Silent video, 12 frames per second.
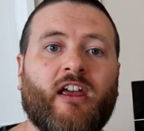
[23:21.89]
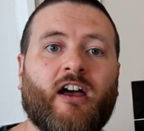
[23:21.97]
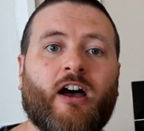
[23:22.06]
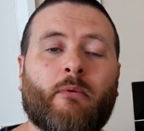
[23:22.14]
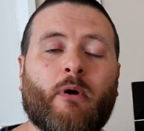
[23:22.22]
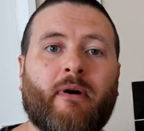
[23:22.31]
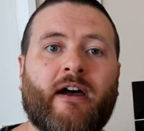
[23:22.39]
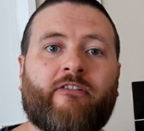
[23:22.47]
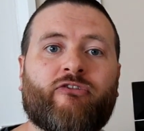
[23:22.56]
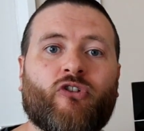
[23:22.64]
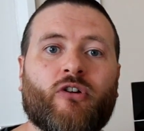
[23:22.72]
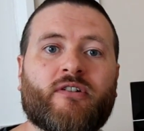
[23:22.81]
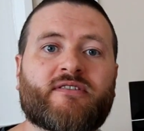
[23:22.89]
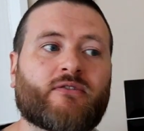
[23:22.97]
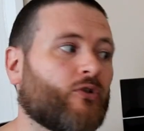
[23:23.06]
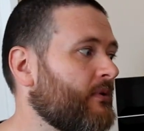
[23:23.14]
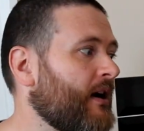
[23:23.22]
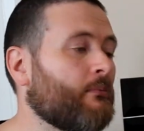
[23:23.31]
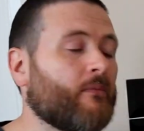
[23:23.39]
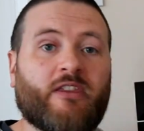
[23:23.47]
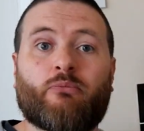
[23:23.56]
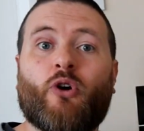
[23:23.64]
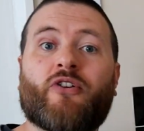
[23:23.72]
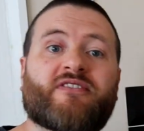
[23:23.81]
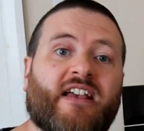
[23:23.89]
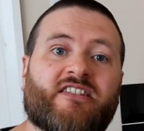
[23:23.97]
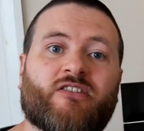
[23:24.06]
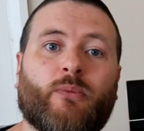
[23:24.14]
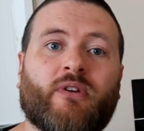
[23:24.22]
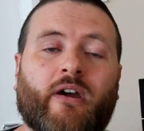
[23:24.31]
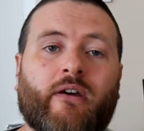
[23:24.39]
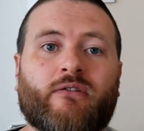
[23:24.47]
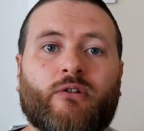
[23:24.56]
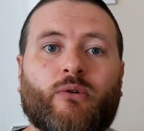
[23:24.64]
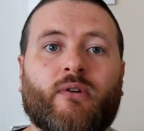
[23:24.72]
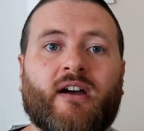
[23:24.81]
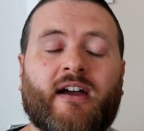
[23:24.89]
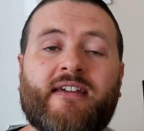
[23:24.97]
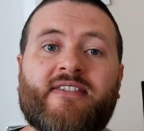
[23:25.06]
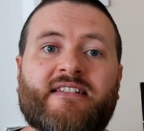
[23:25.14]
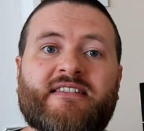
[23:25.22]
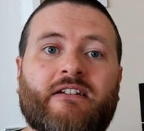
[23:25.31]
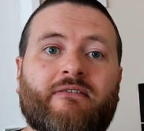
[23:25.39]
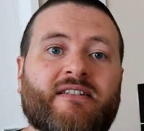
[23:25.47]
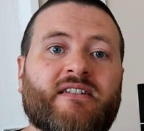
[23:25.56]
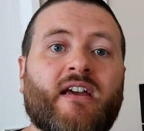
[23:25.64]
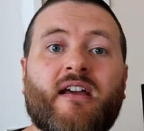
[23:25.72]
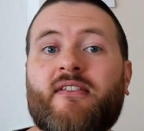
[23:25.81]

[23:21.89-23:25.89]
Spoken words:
about frogs or about the process that we go through in this series,